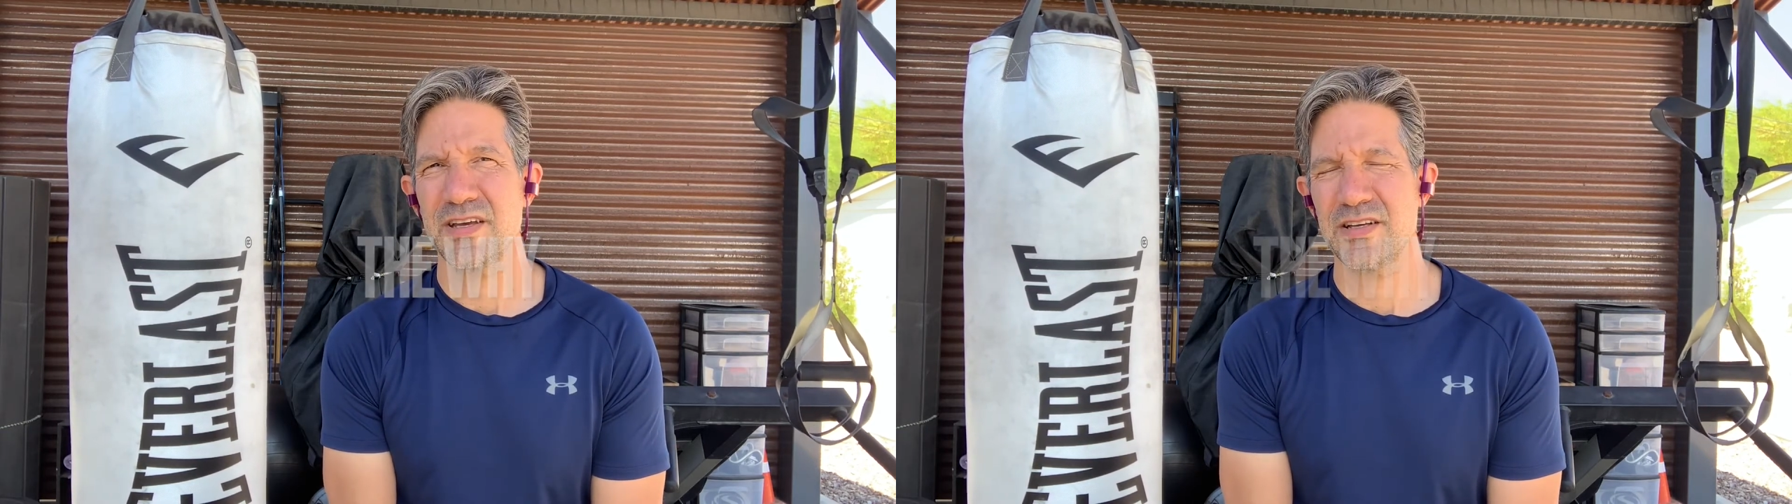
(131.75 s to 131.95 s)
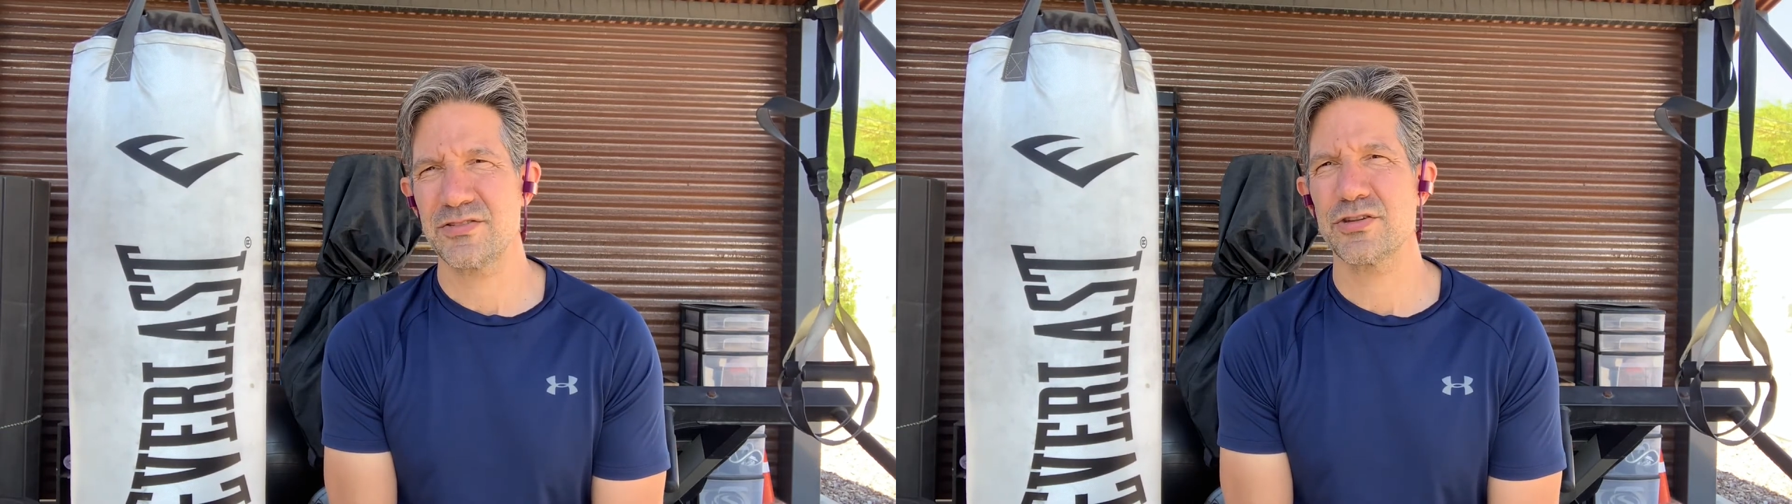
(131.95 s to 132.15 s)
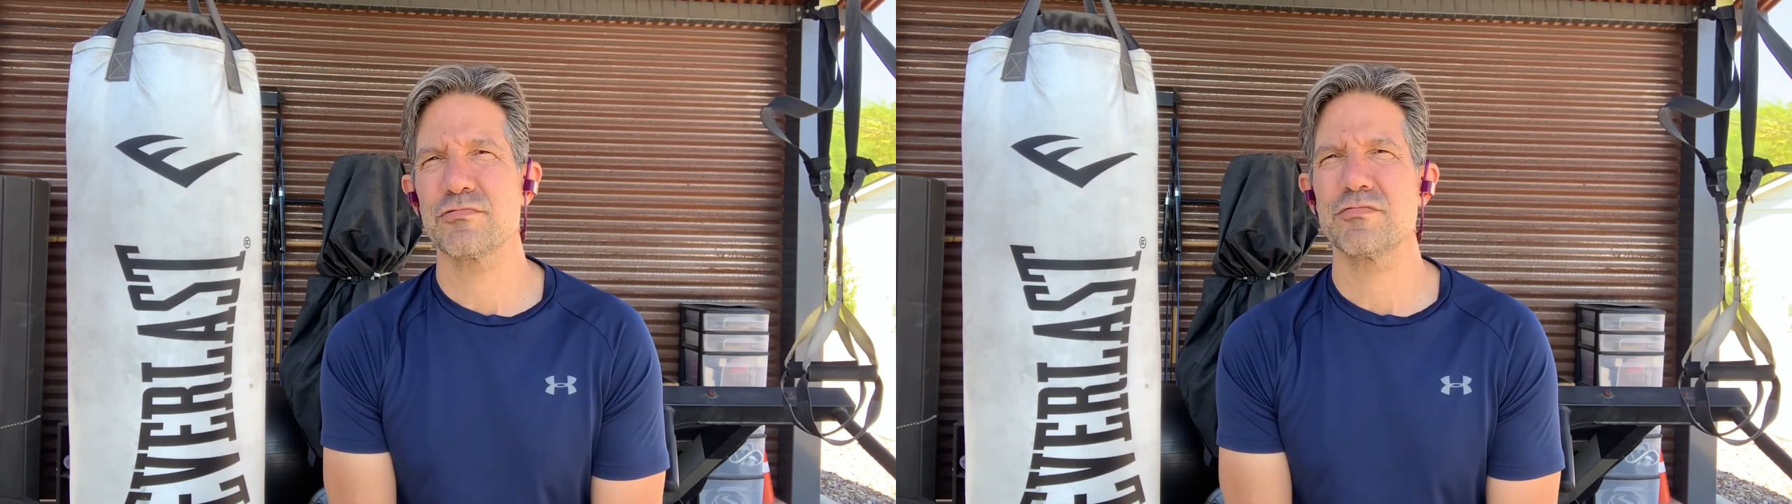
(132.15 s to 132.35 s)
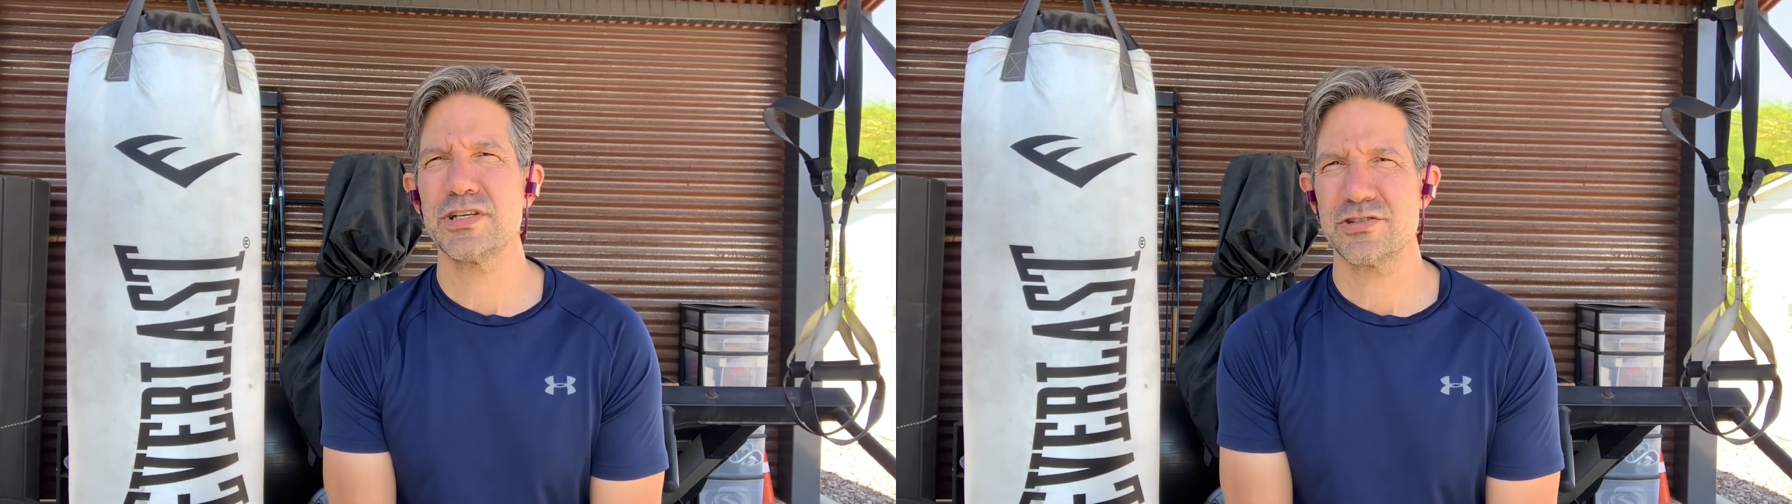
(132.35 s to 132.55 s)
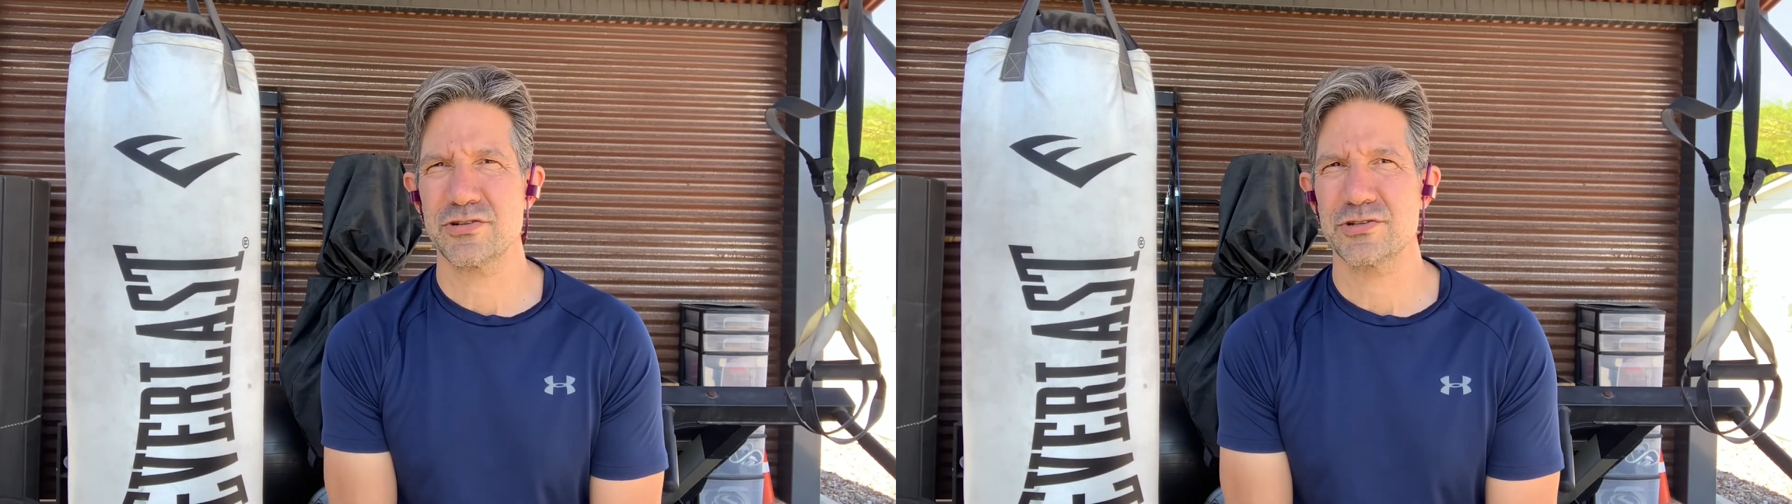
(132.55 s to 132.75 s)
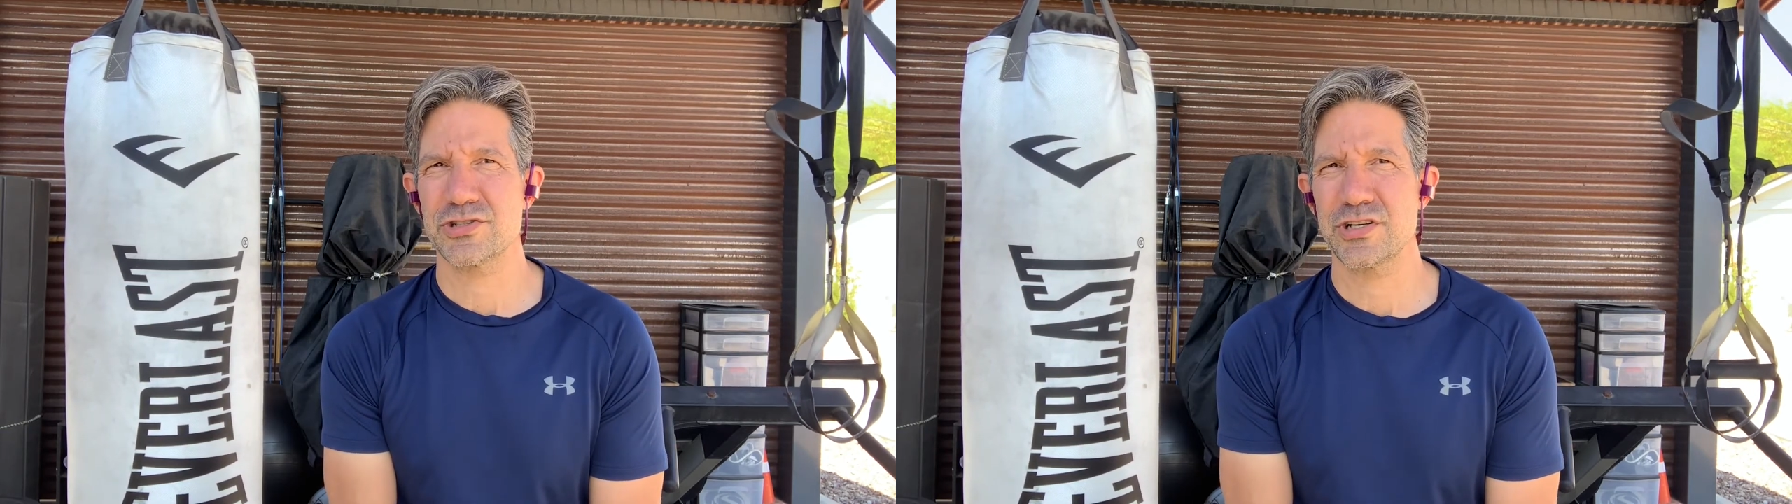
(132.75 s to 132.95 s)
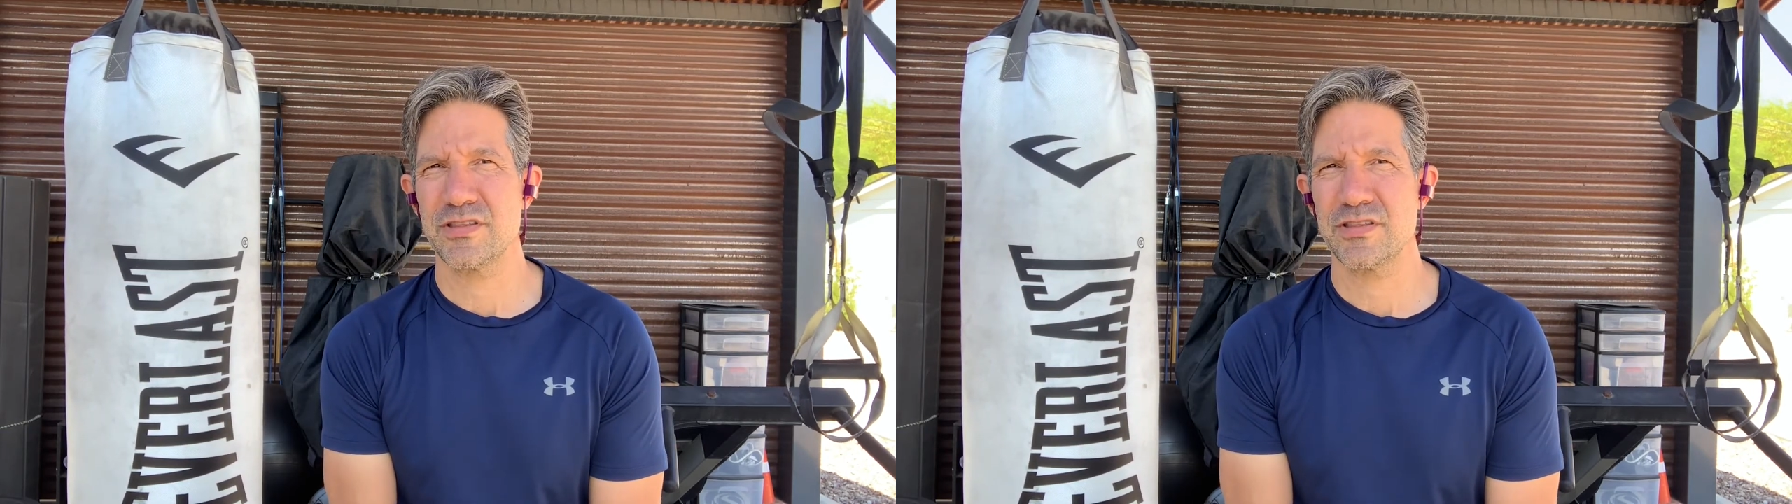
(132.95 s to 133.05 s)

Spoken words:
into the research